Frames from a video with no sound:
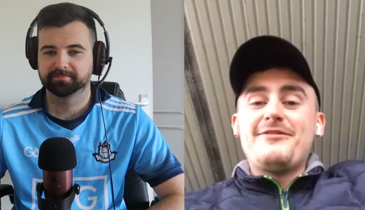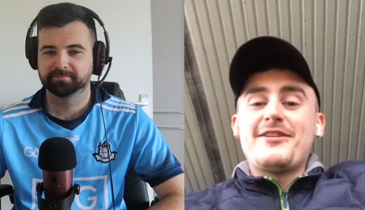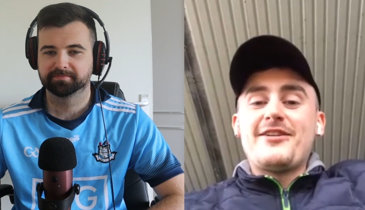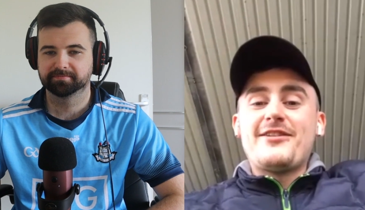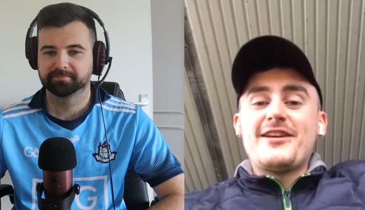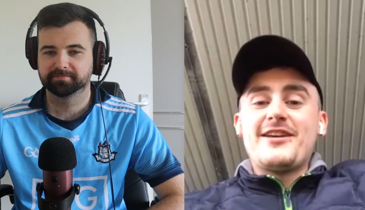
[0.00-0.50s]

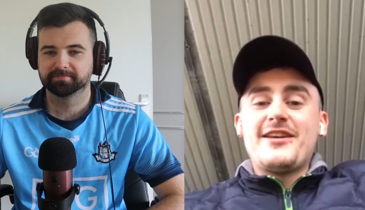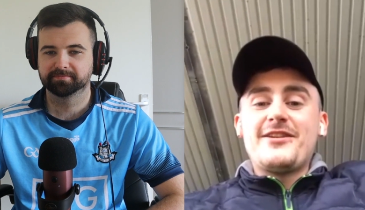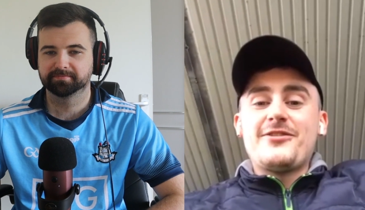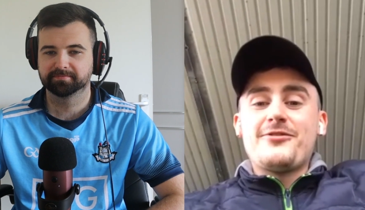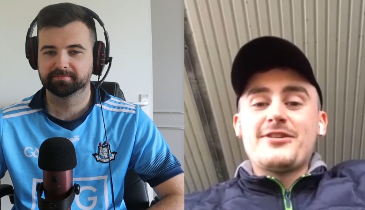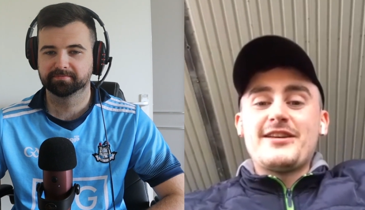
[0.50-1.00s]
Speaker 1: leaving early,
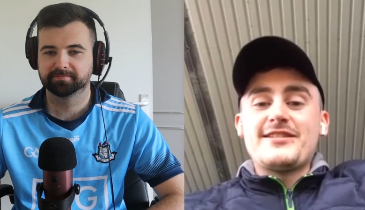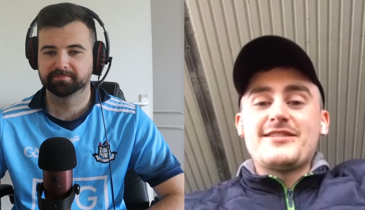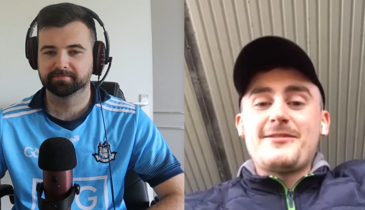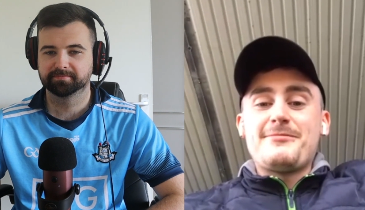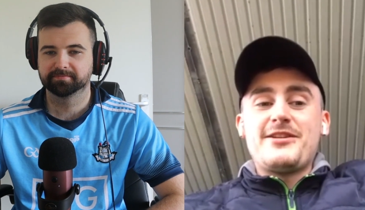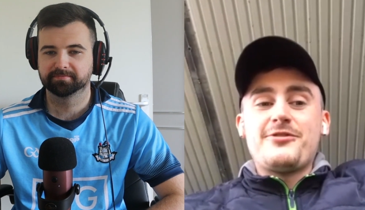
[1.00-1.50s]
you know
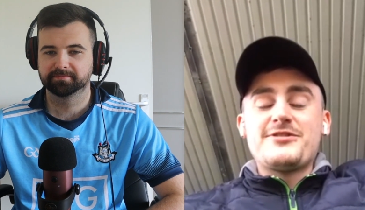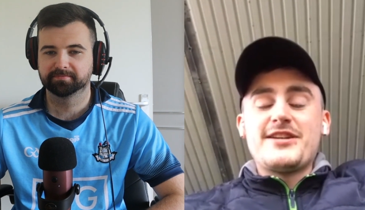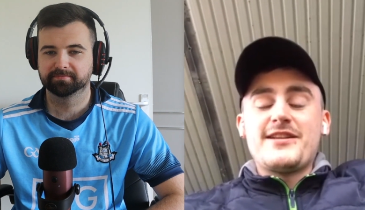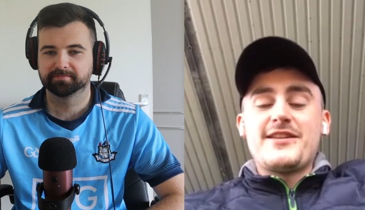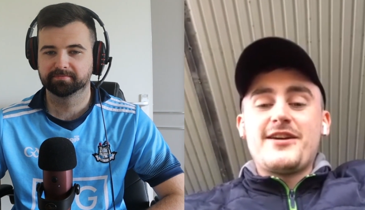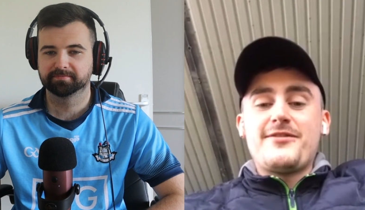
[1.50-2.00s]
it's not been a
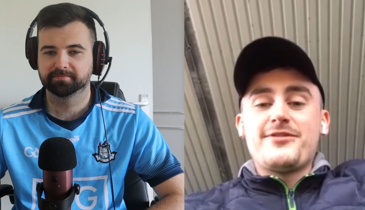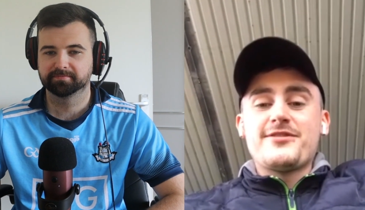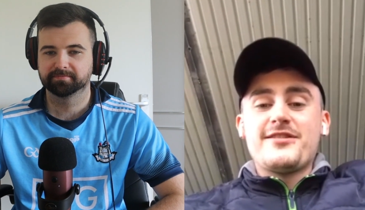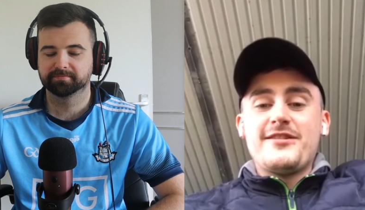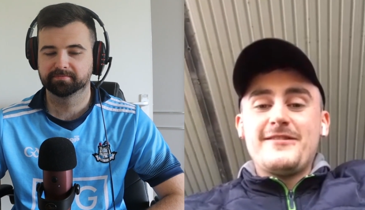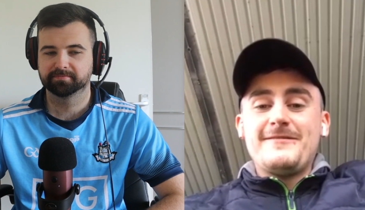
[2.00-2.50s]
good day at the
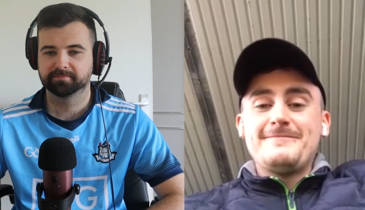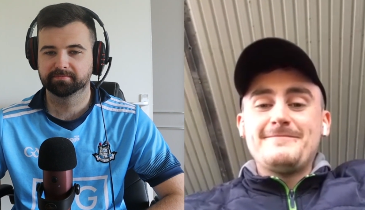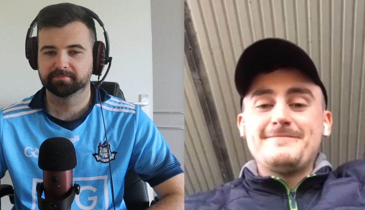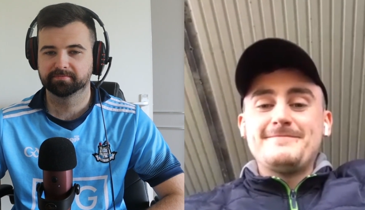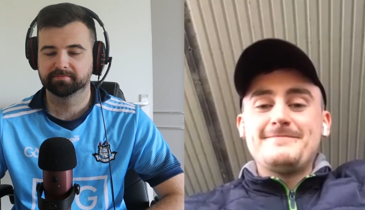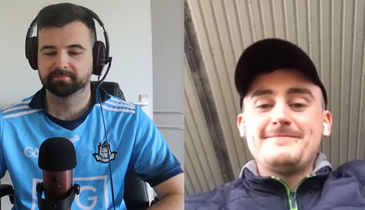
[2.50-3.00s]
office.
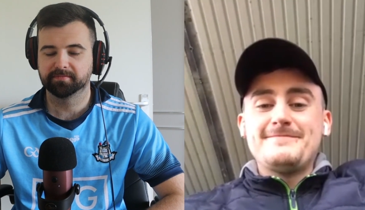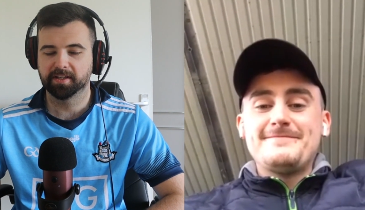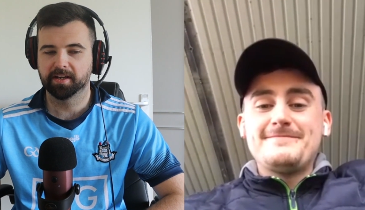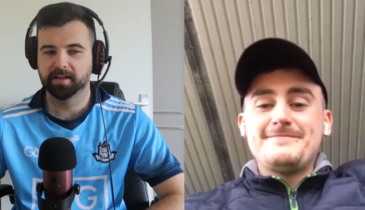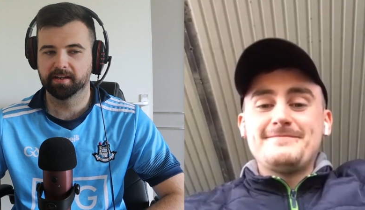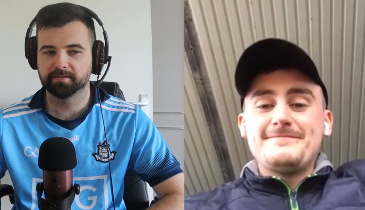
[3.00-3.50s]

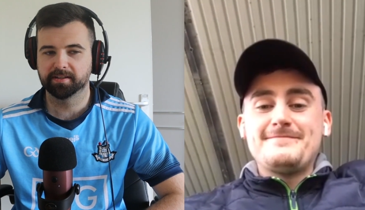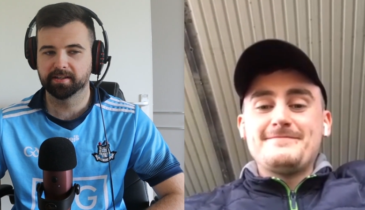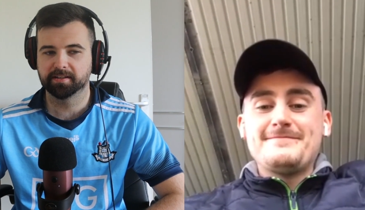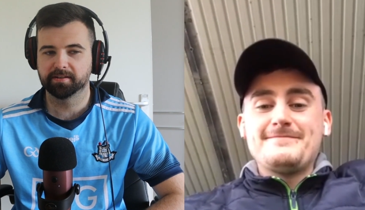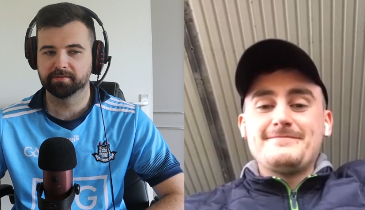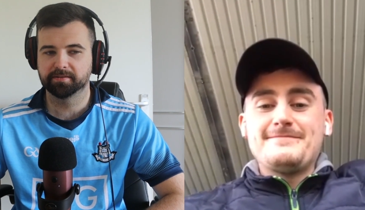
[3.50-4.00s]
Speaker 2: Yeah,
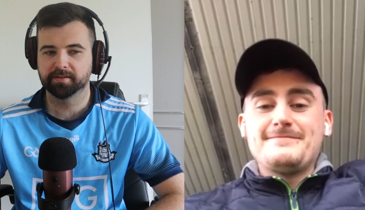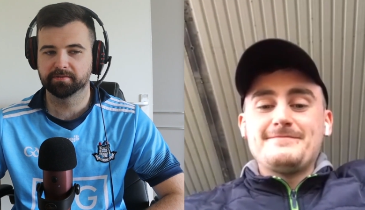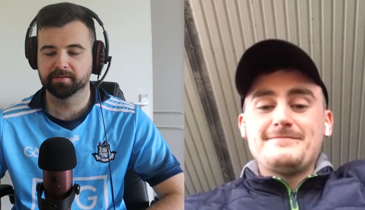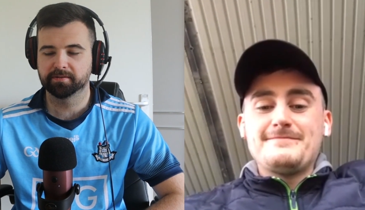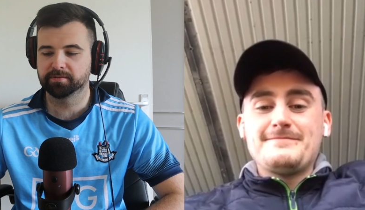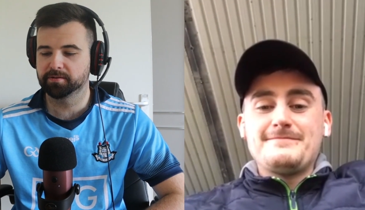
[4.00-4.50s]
yeah, no, no,
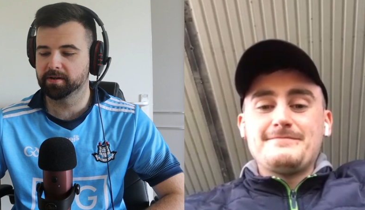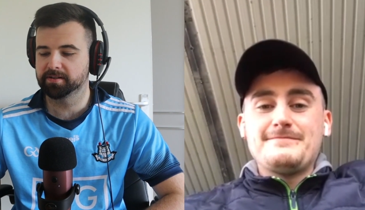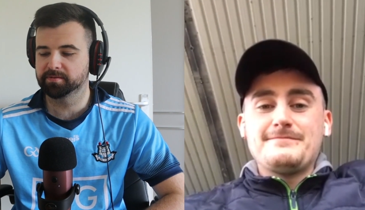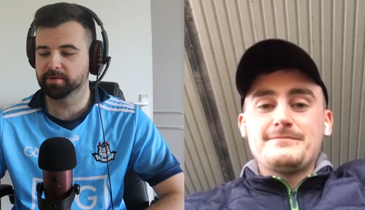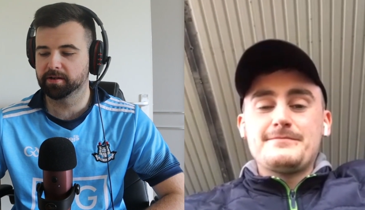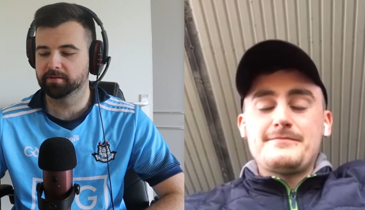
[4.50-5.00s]
no two
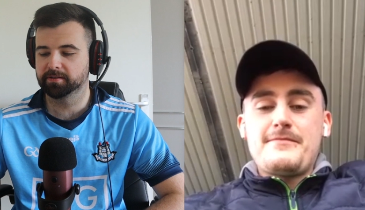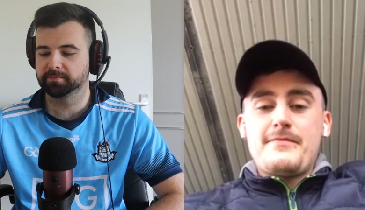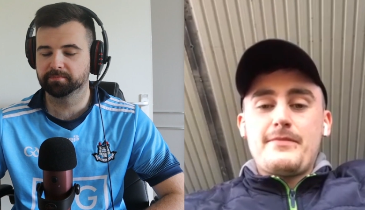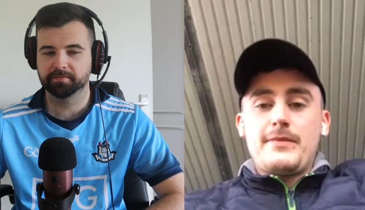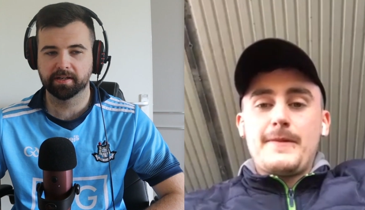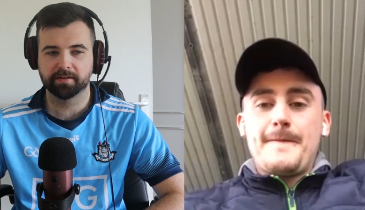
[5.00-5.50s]
ways about it,
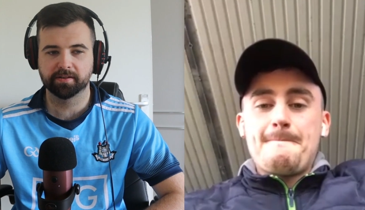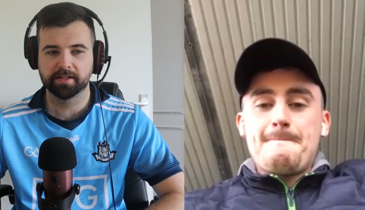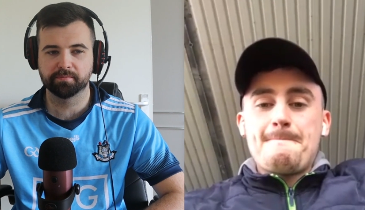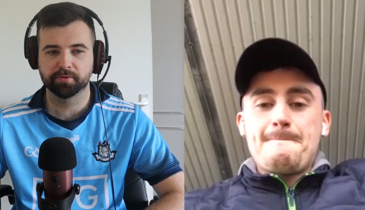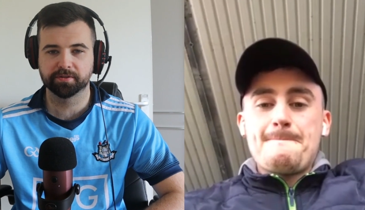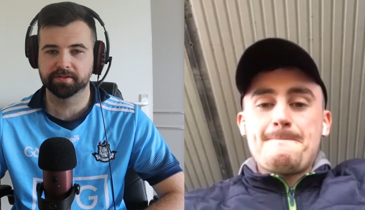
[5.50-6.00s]

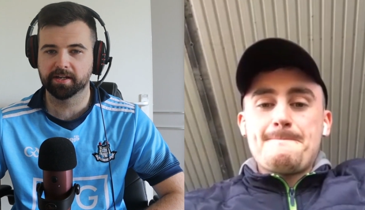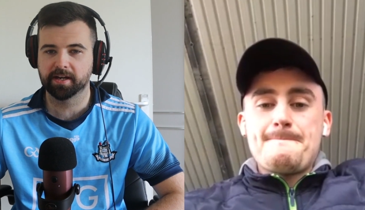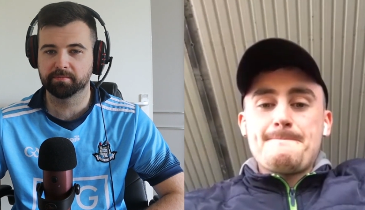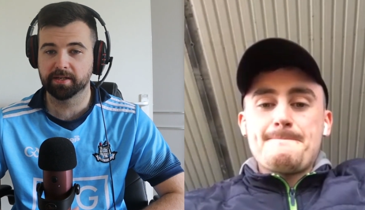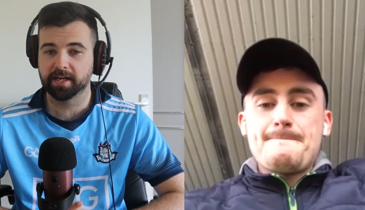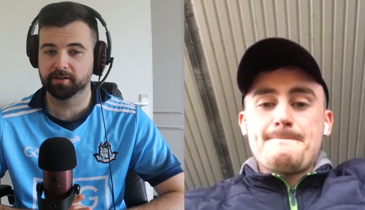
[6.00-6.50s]
definitely. But
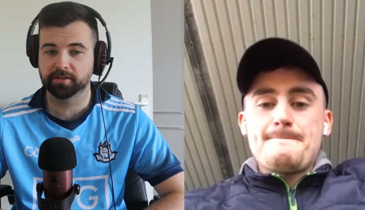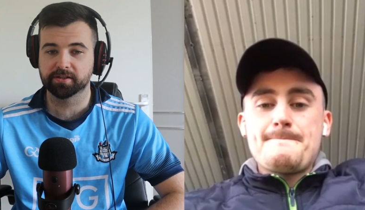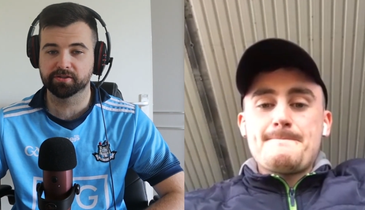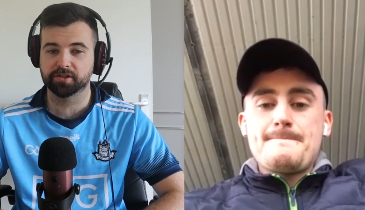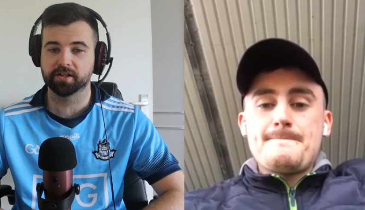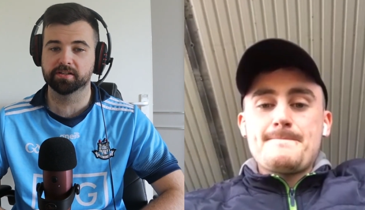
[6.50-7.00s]
um, yeah, look,
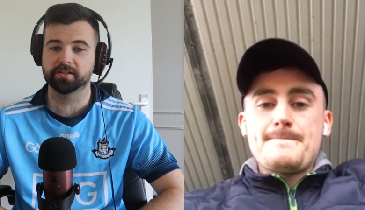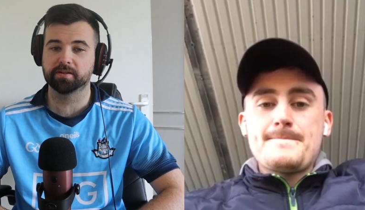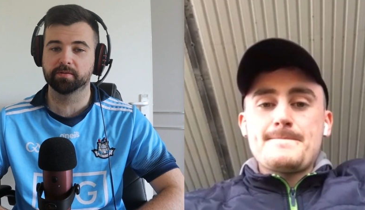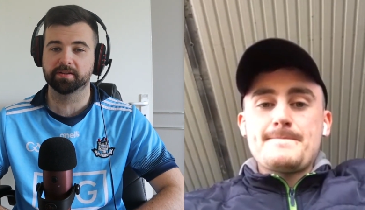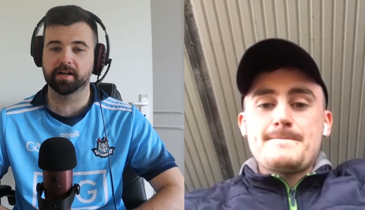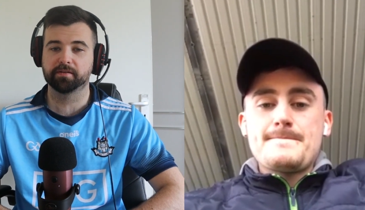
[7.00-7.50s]
listen, cheers
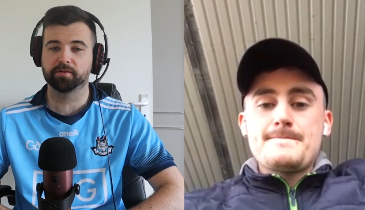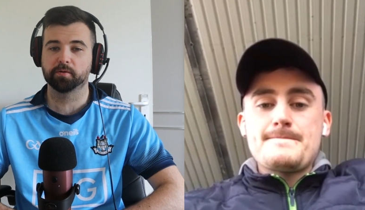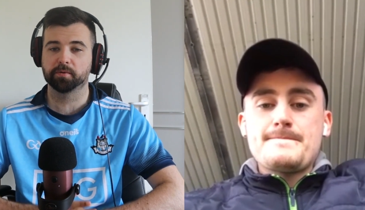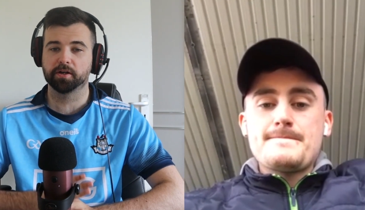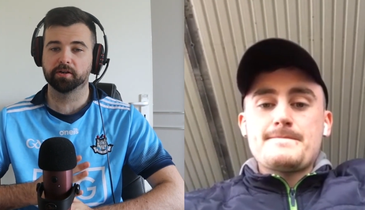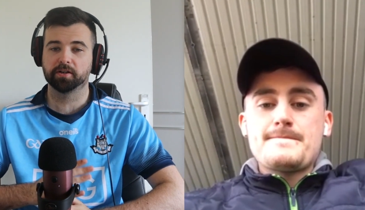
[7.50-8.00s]
anyway, Dara, for
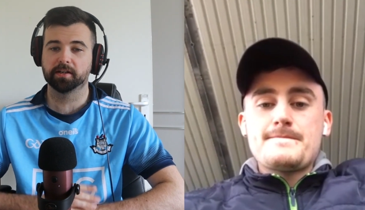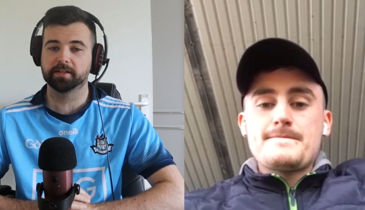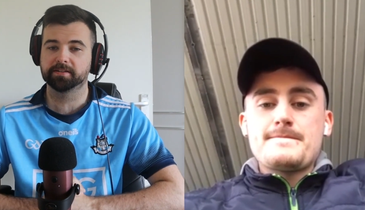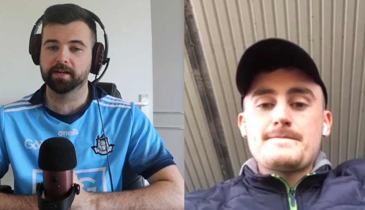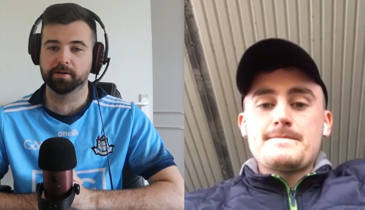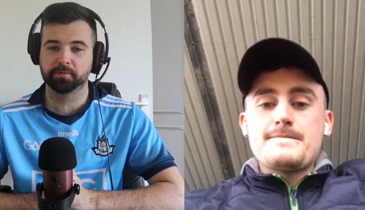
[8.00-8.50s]
coming on. I'll
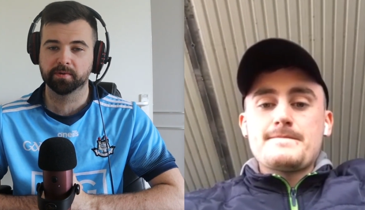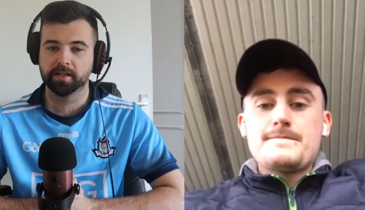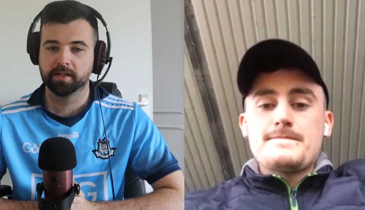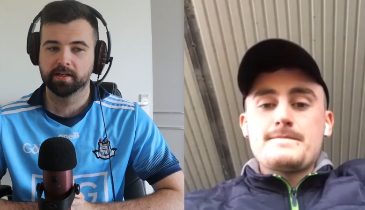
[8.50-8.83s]
link down